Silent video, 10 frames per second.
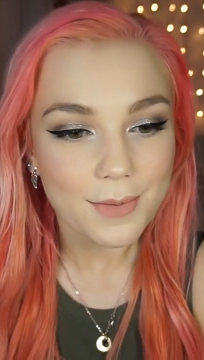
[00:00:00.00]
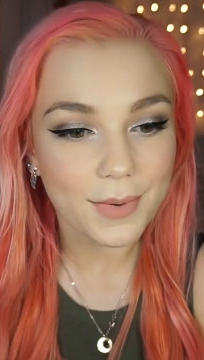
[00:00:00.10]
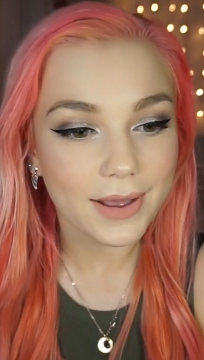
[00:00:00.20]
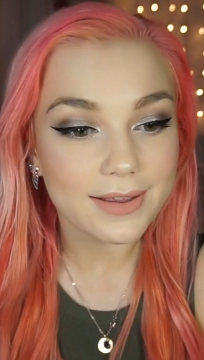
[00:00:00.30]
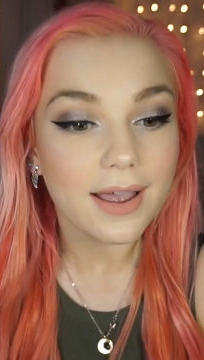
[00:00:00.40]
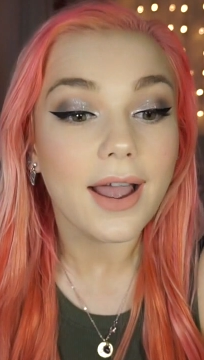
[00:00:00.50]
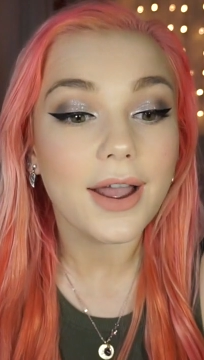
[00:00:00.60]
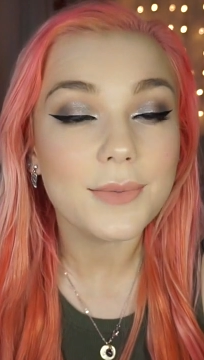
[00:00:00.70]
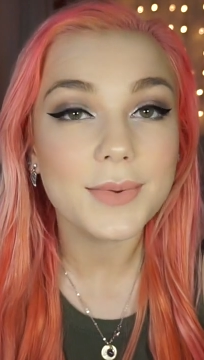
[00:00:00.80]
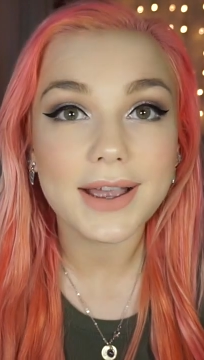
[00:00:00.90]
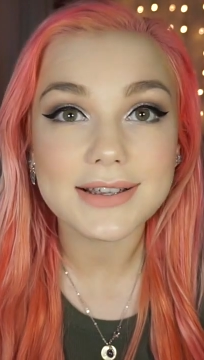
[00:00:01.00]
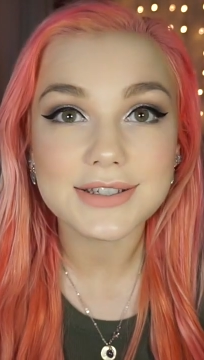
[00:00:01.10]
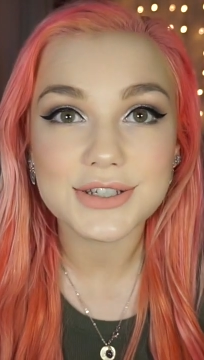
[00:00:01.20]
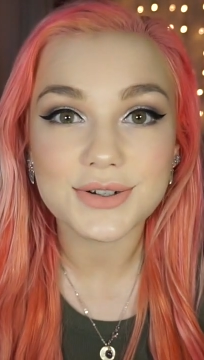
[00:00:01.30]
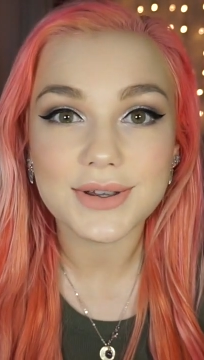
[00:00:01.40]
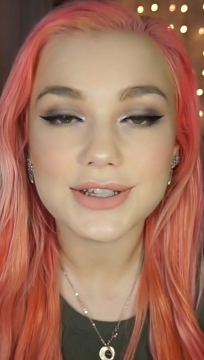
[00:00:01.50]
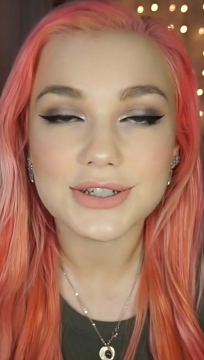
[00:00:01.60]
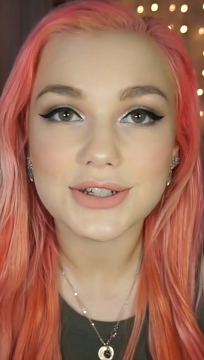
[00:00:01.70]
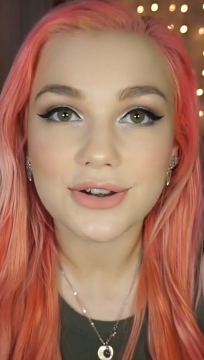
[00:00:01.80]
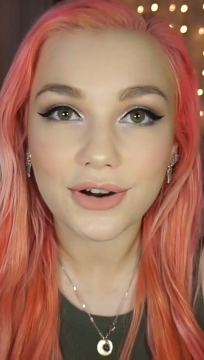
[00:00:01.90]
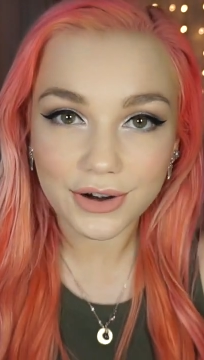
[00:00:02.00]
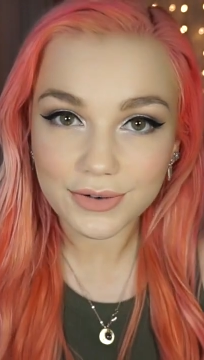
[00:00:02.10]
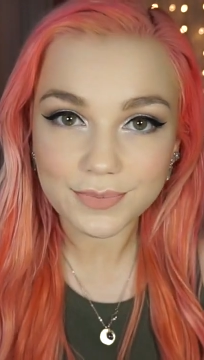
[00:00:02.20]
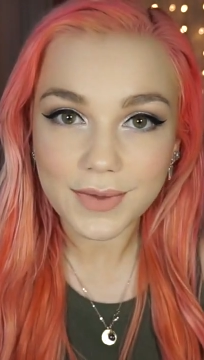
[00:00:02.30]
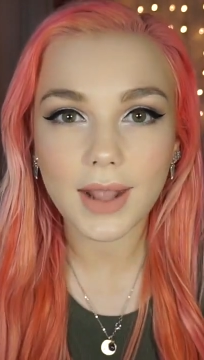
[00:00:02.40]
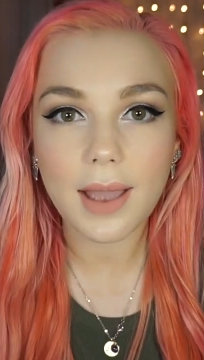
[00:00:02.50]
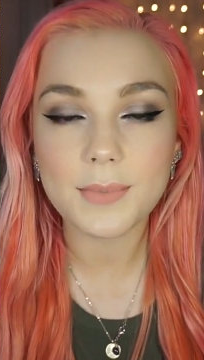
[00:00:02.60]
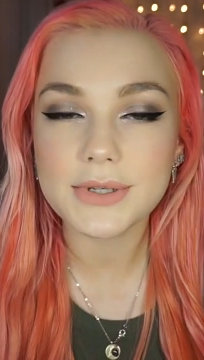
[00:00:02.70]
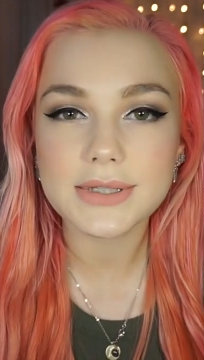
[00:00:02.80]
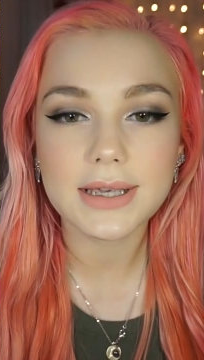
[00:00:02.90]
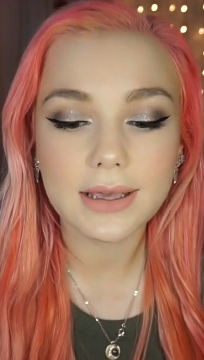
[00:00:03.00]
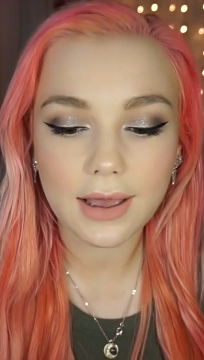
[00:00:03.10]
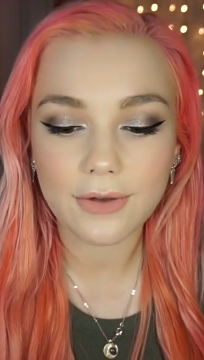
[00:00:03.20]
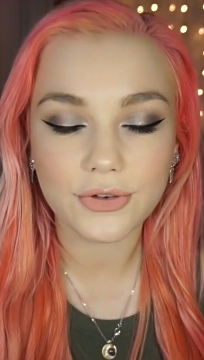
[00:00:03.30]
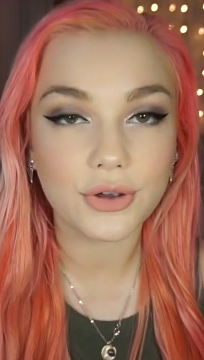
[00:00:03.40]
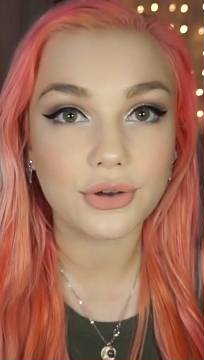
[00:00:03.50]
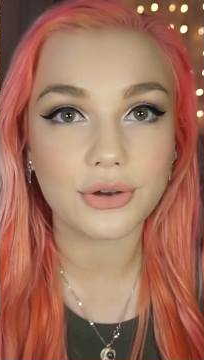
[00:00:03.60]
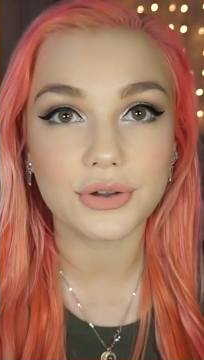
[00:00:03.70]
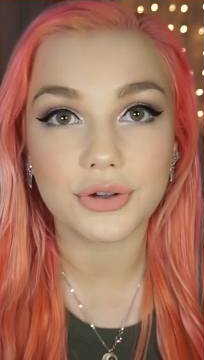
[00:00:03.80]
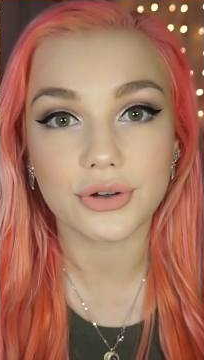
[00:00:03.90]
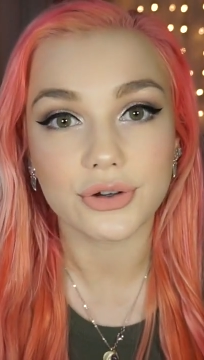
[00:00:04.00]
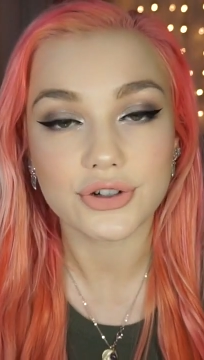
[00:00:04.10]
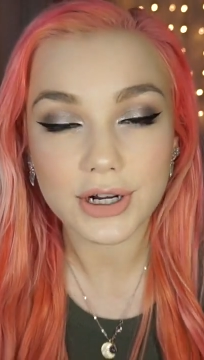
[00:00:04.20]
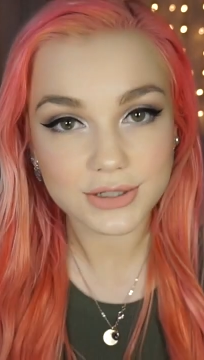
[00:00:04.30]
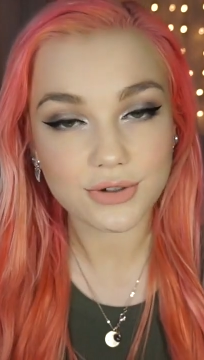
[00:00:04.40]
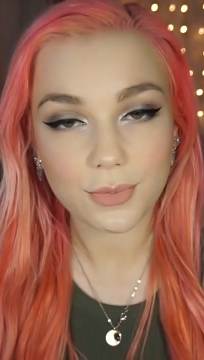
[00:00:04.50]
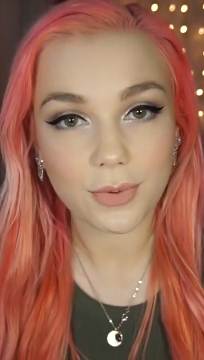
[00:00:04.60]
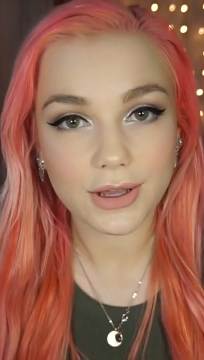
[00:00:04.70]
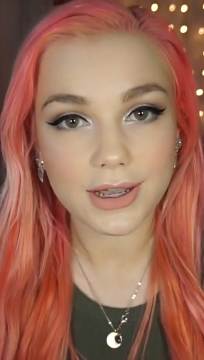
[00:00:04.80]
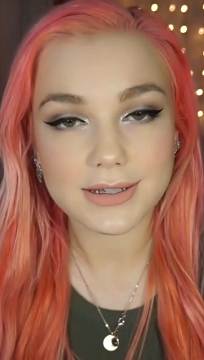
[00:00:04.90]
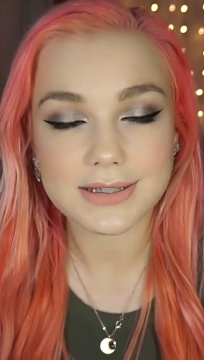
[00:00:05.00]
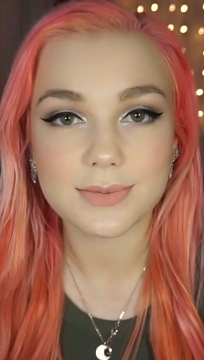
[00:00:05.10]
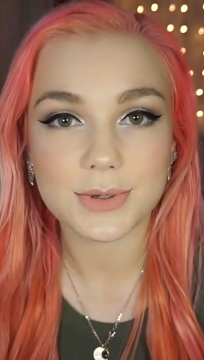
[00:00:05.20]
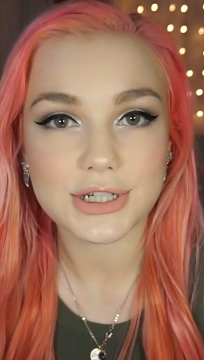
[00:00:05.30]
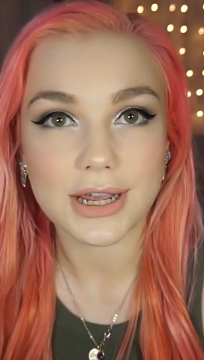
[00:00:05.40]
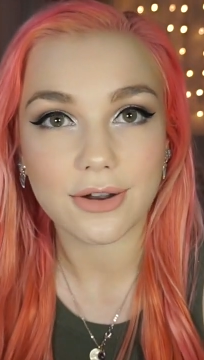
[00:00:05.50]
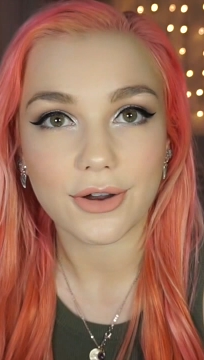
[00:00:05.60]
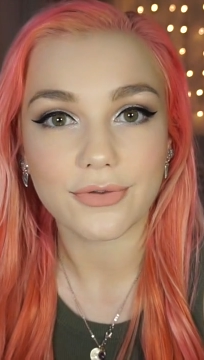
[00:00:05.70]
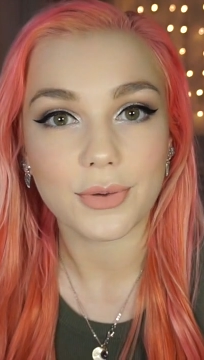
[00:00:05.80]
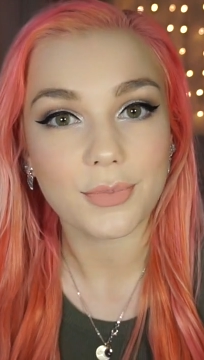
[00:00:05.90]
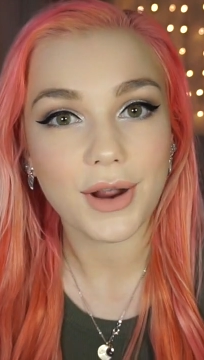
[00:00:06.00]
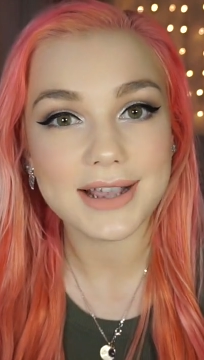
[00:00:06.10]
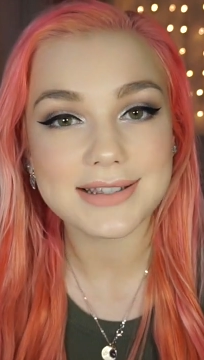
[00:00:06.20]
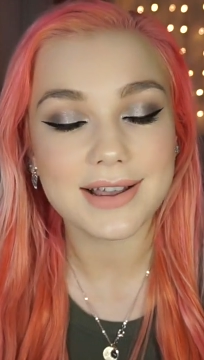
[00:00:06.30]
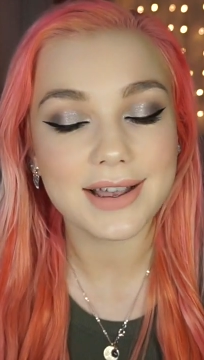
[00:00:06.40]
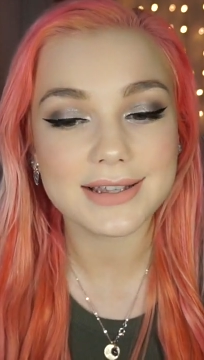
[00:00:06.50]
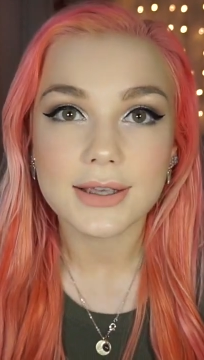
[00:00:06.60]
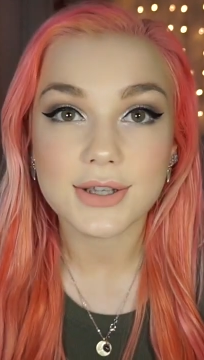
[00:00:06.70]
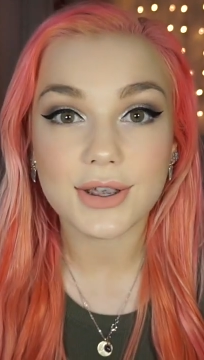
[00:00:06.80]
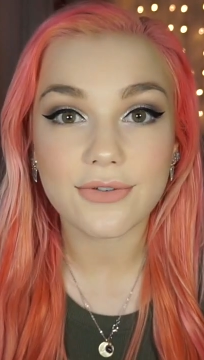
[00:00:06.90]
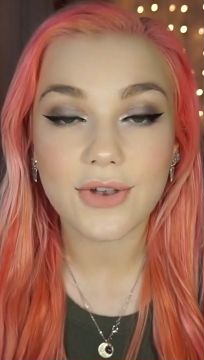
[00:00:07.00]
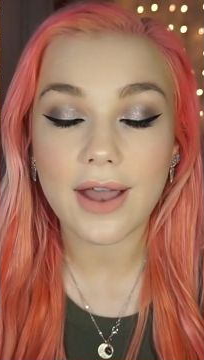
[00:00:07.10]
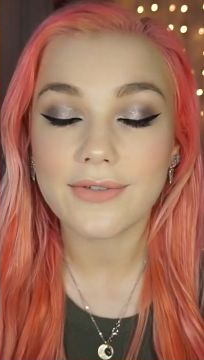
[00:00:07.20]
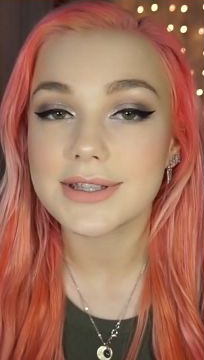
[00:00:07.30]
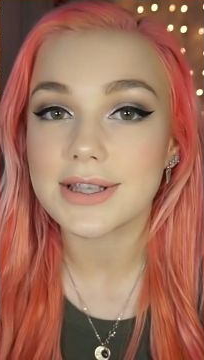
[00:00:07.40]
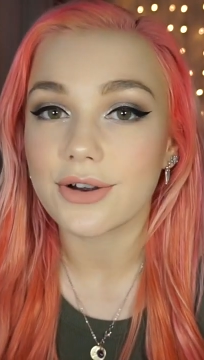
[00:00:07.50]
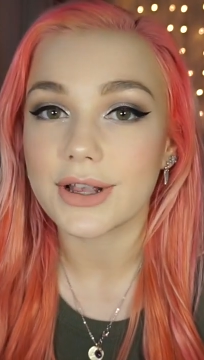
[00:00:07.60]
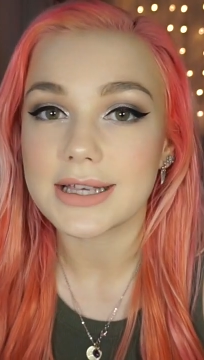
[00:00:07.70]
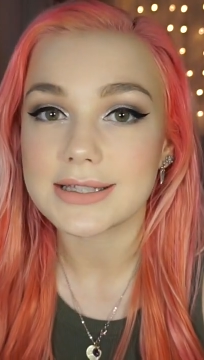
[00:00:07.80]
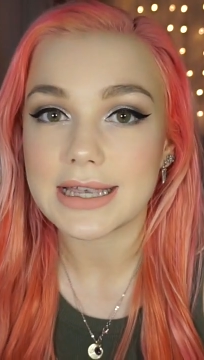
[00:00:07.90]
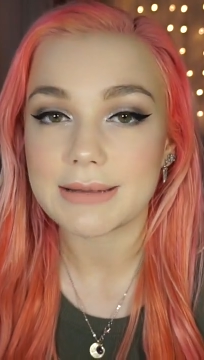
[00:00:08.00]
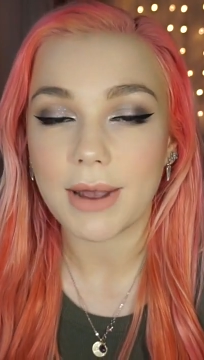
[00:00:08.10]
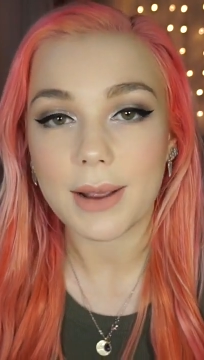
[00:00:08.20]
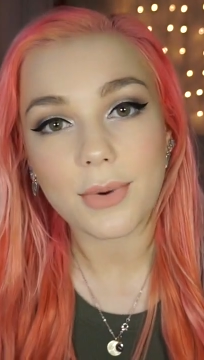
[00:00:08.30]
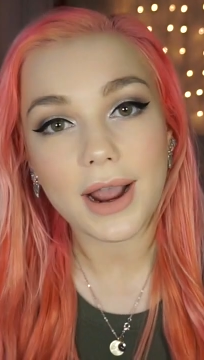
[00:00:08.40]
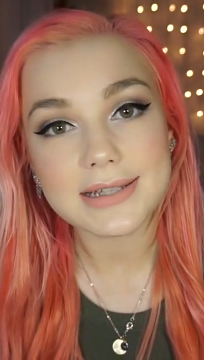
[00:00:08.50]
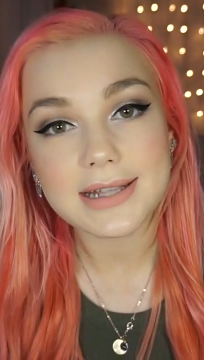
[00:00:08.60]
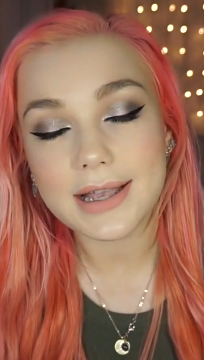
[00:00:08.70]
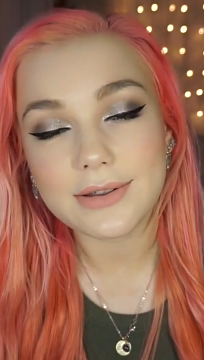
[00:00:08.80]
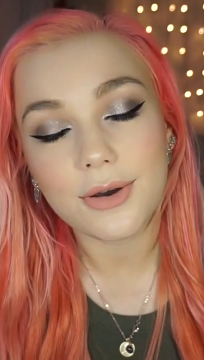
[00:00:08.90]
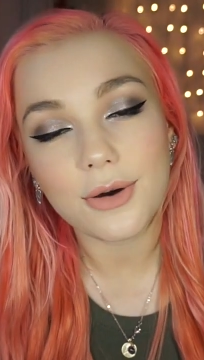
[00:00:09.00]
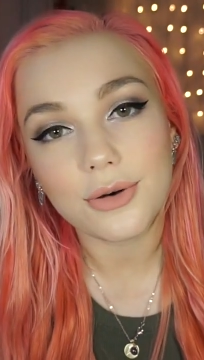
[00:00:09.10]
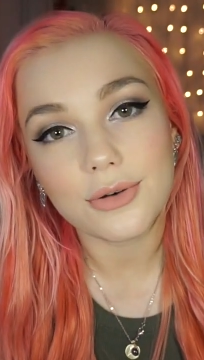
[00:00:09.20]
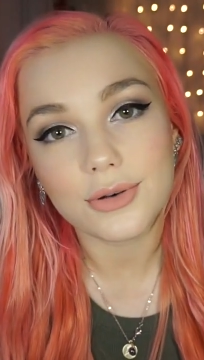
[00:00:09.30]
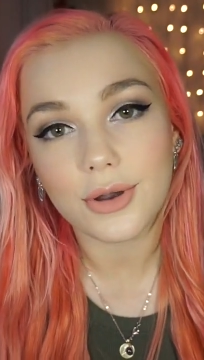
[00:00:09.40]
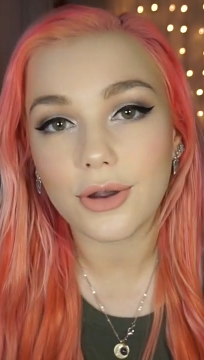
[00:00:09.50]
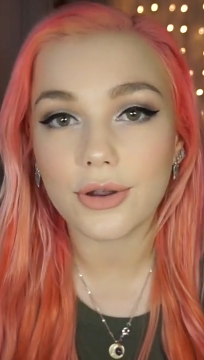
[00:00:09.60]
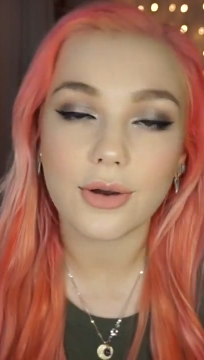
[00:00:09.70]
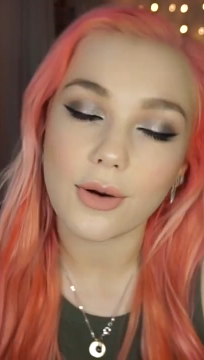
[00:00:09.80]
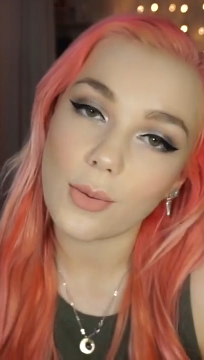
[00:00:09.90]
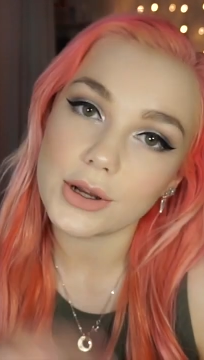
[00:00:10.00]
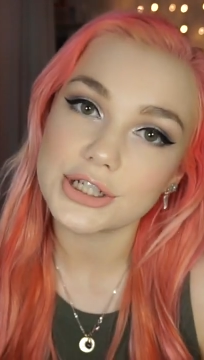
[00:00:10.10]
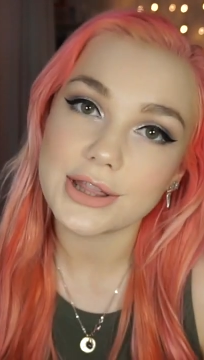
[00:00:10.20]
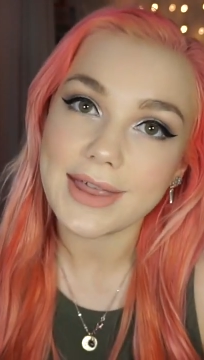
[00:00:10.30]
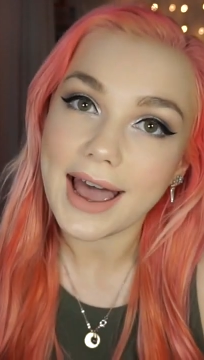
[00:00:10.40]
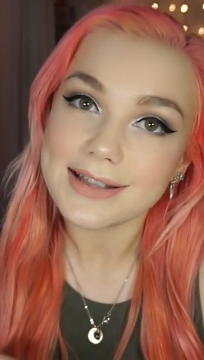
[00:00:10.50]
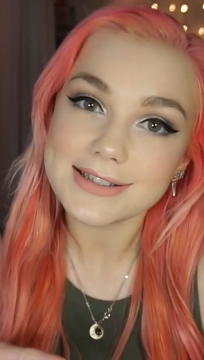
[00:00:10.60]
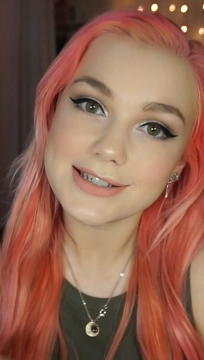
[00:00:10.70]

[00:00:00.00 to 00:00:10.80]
But I hope you guys enjoy the tutorial. I'm using a few new drugstore products which I got from Priceline. So if you haven't already seen my Priceline haul, go watch that.